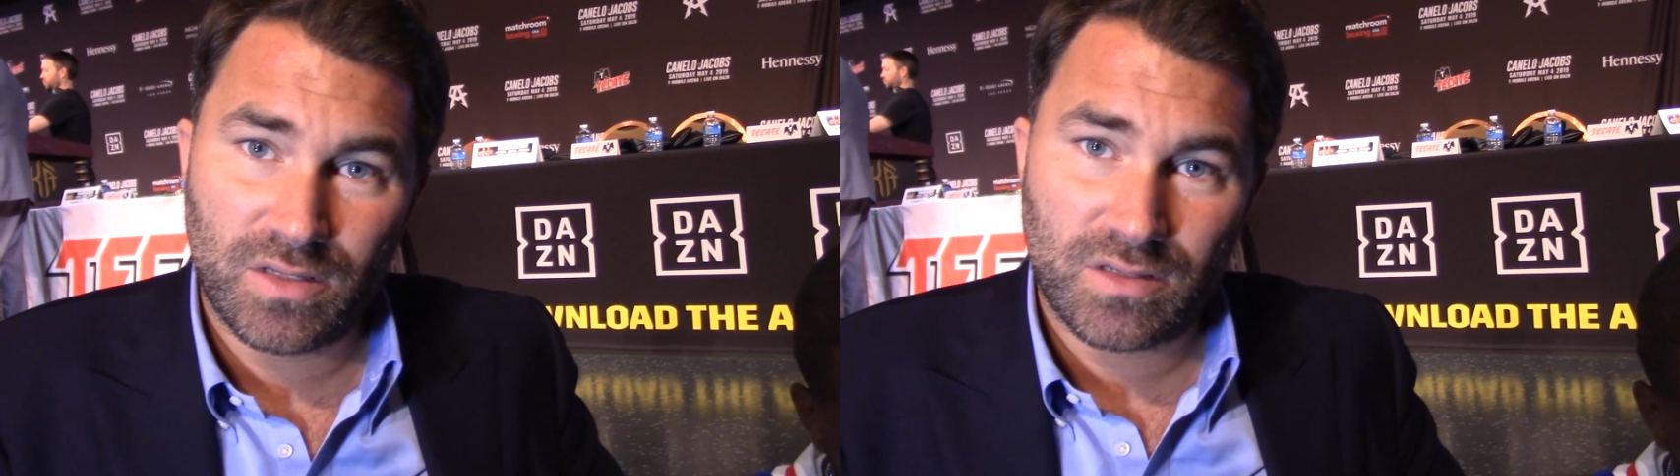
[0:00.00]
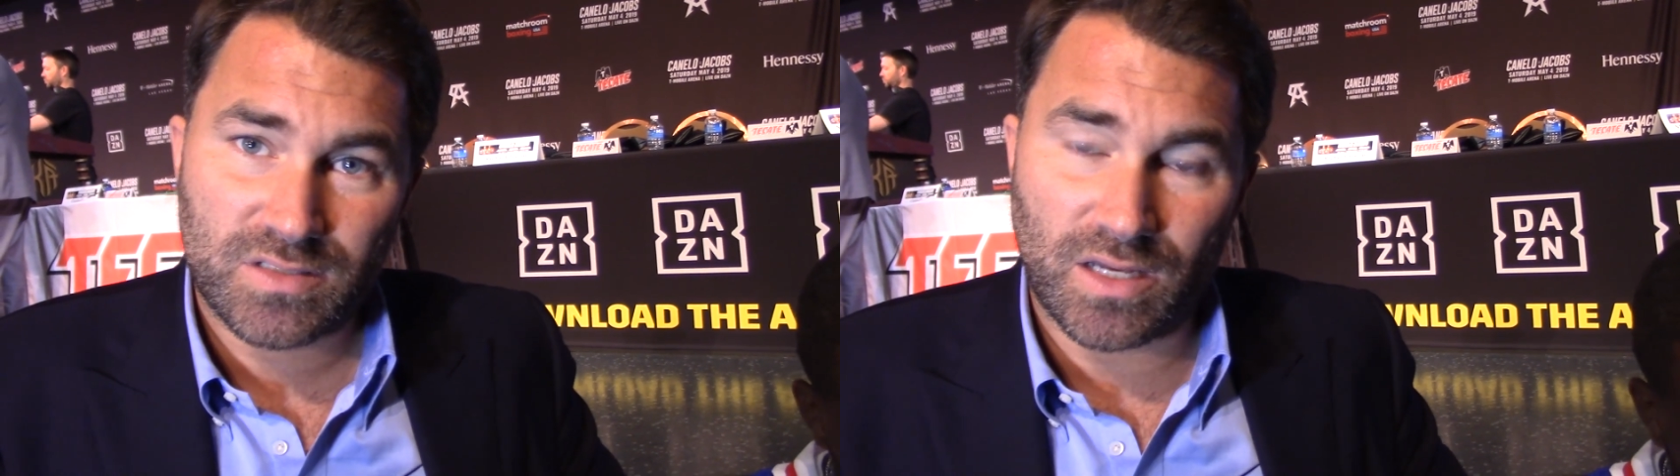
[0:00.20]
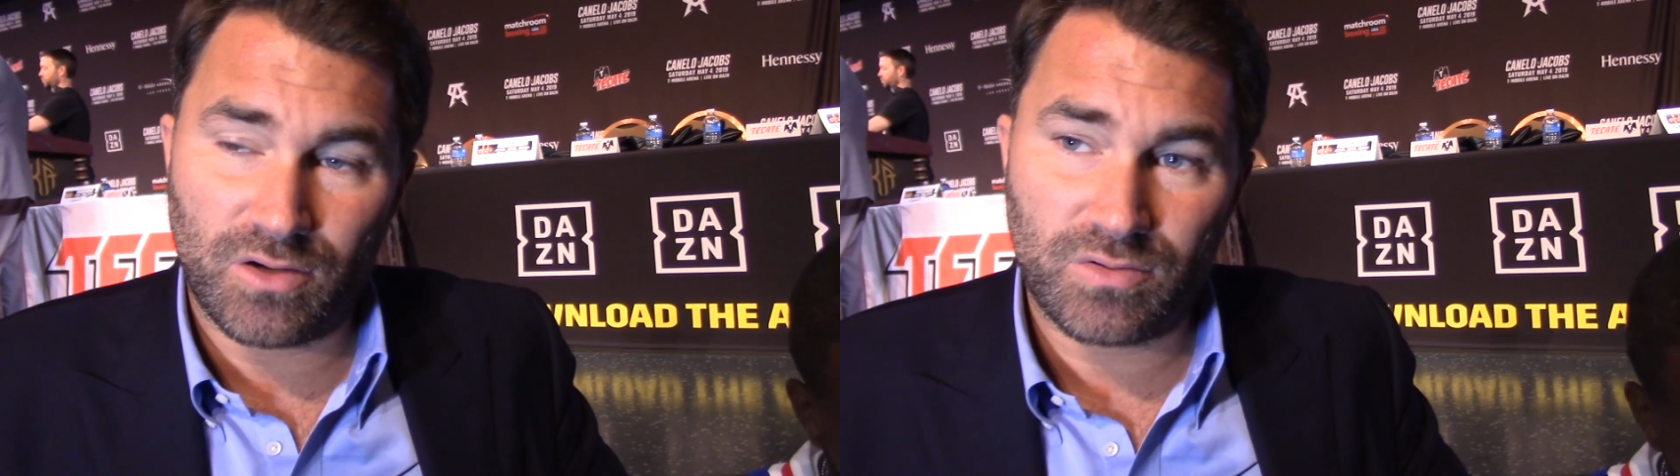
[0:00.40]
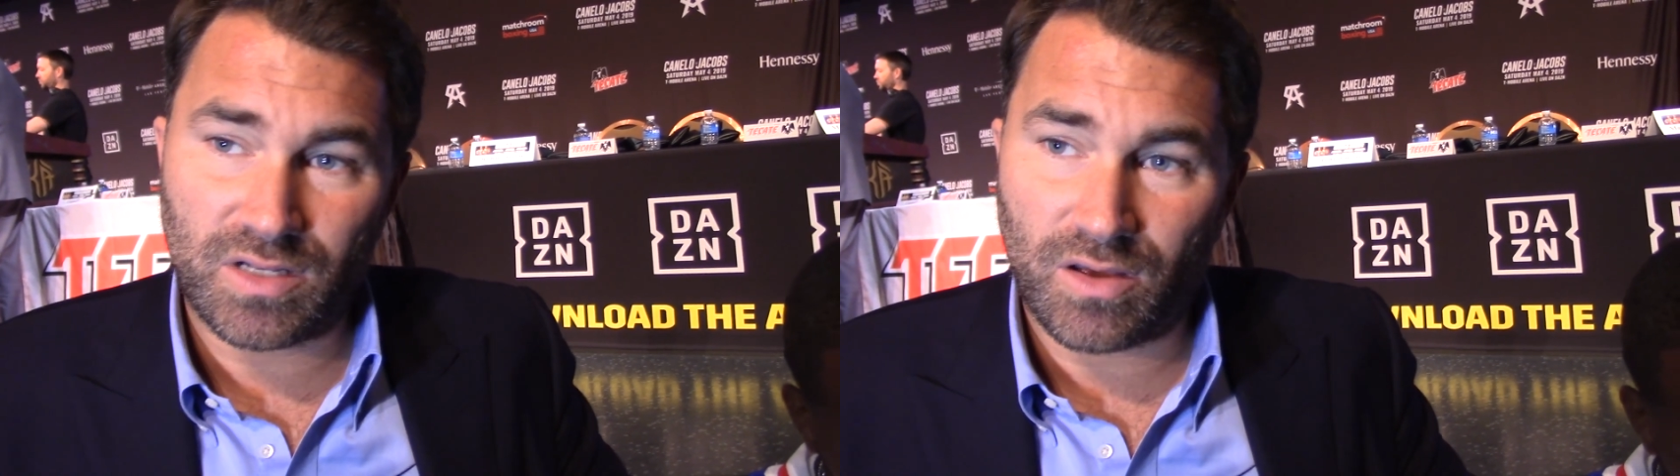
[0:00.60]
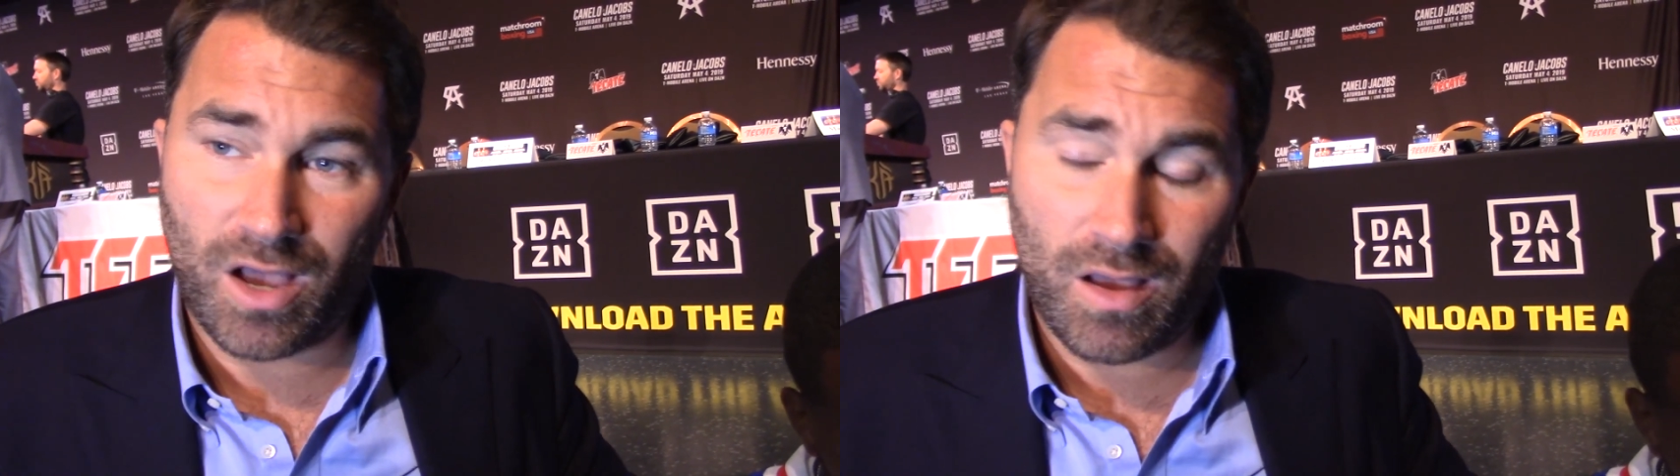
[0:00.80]
So, you
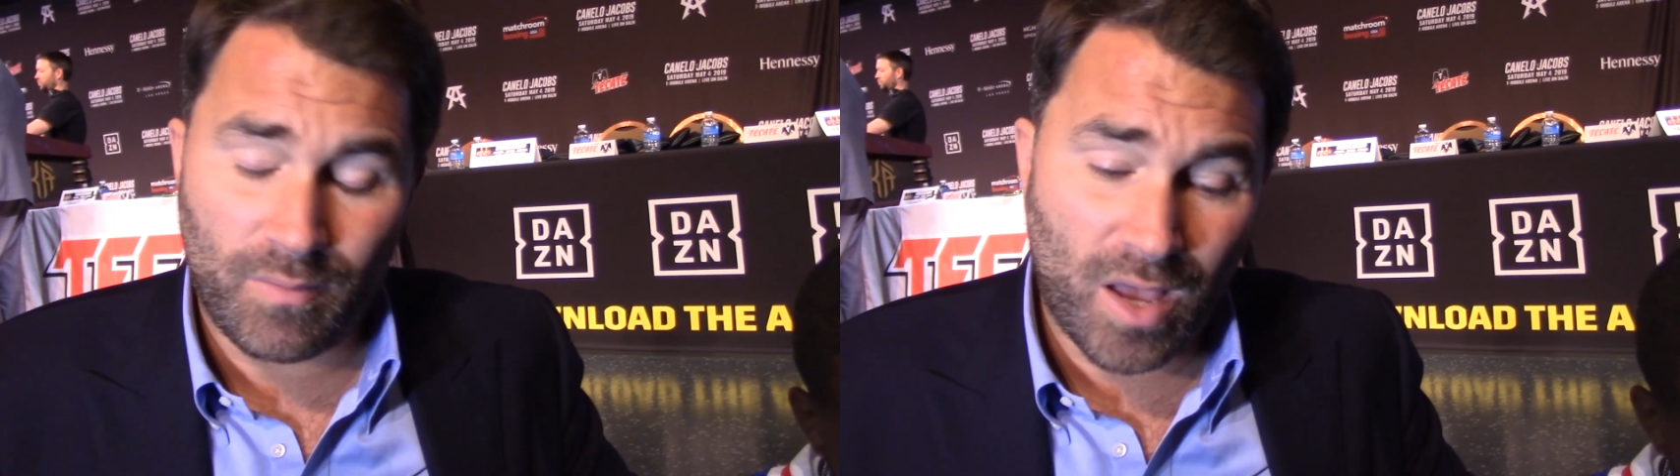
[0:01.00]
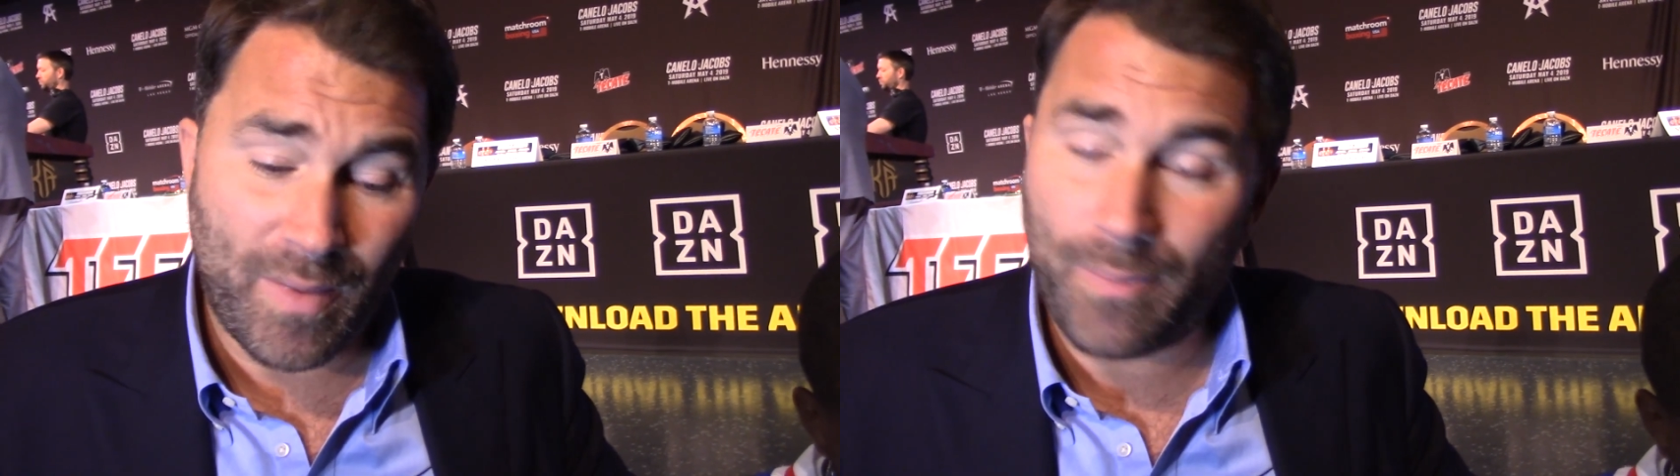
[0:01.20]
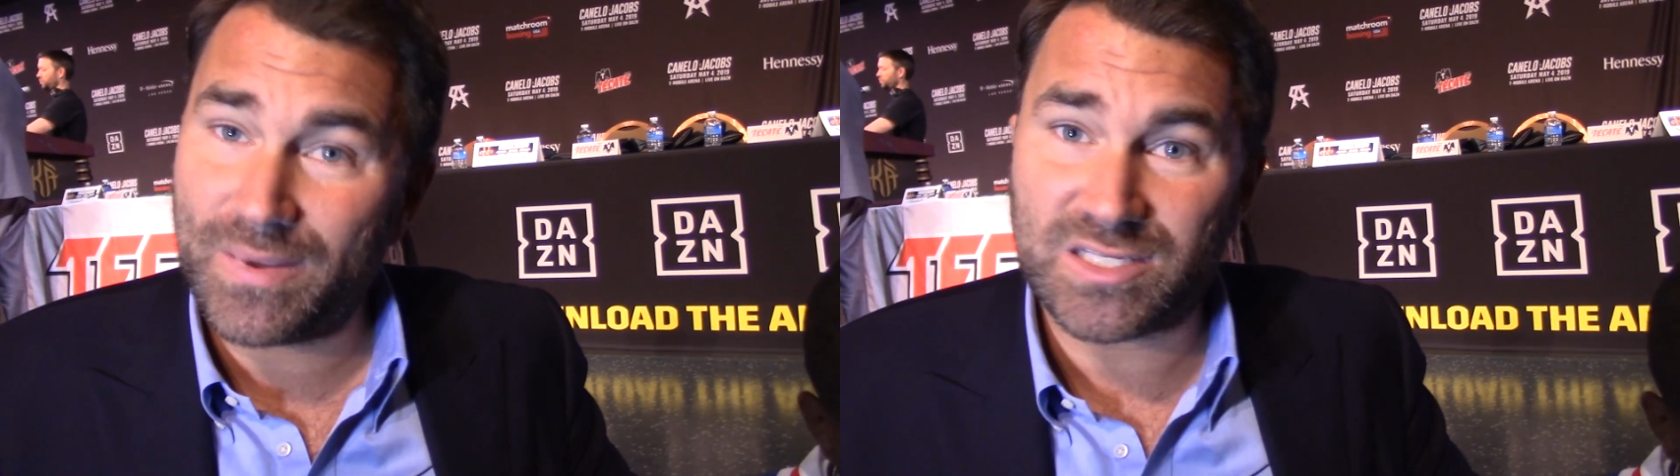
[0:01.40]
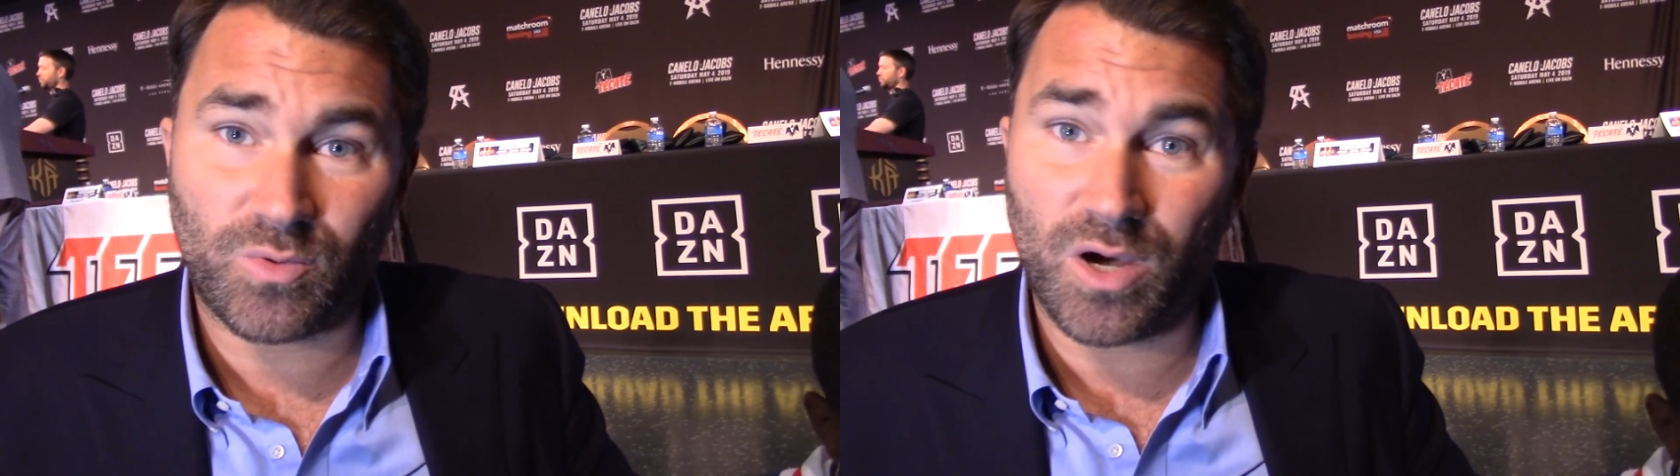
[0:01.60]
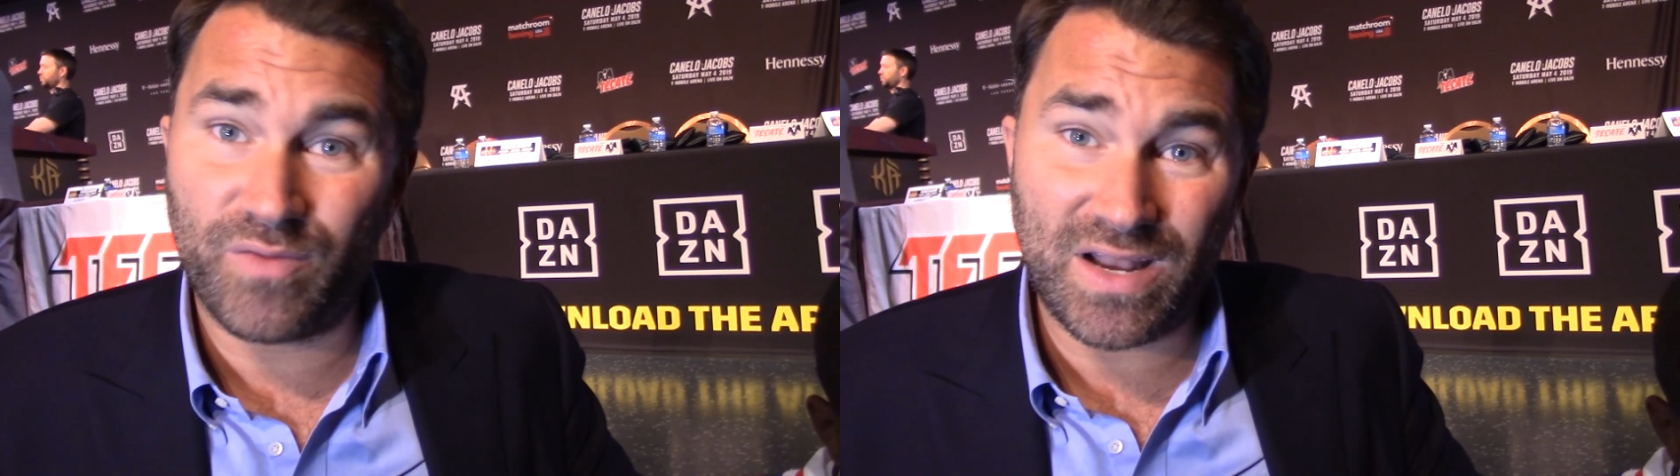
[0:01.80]
know, I'm happy to
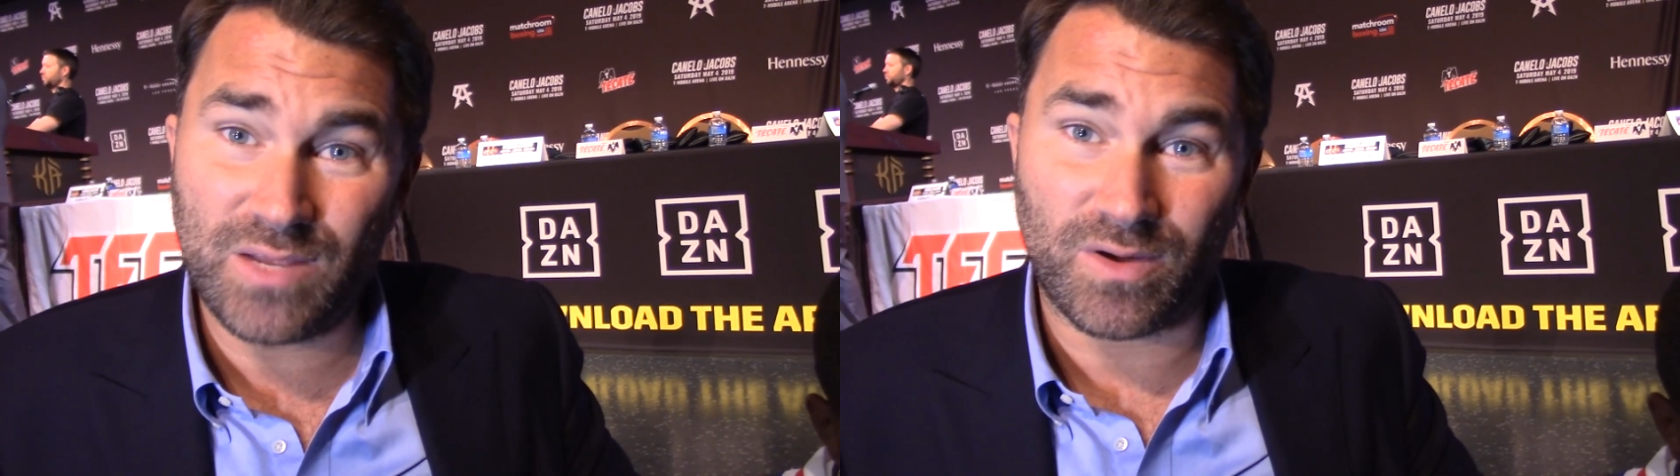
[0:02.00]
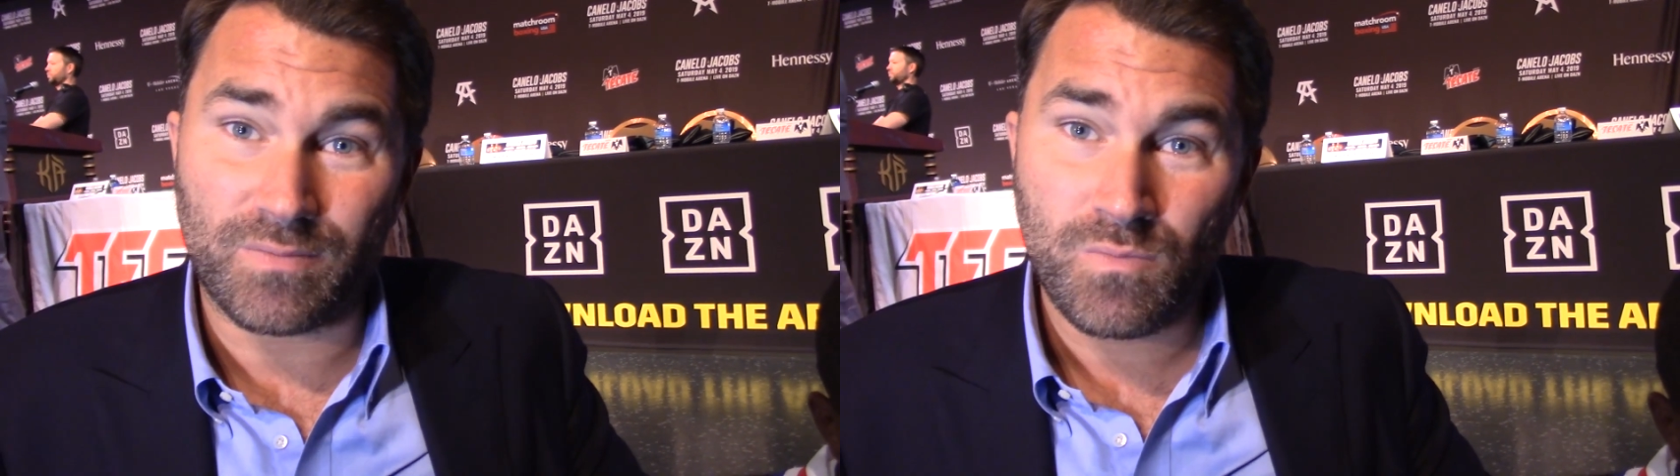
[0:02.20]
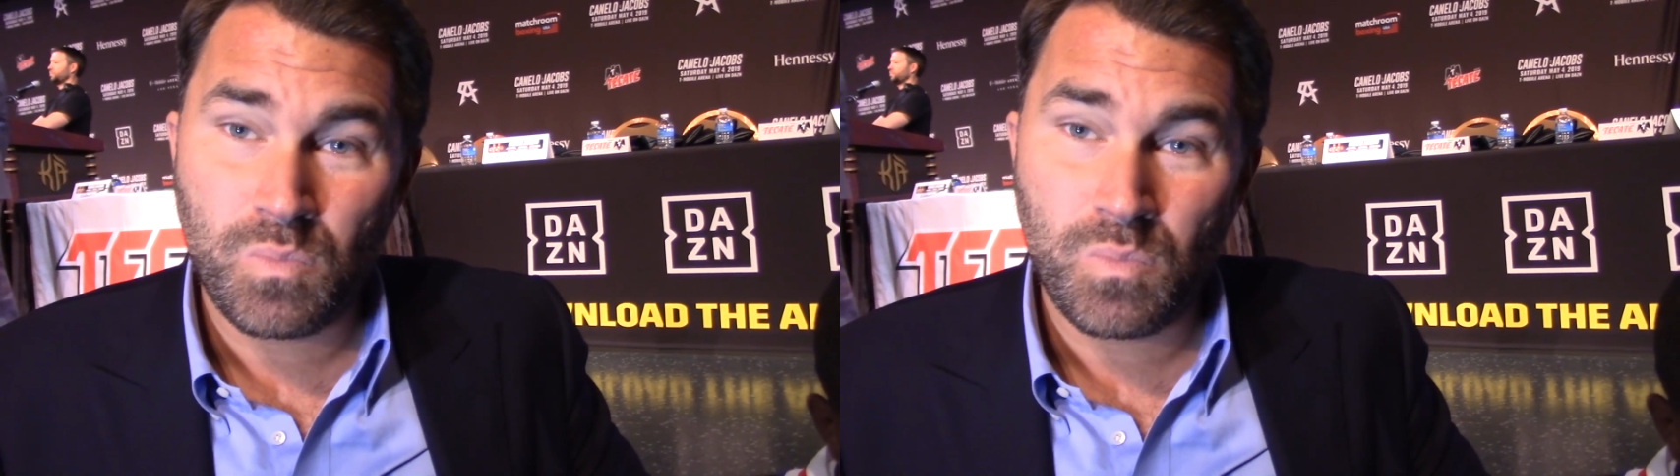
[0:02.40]
work with anyone.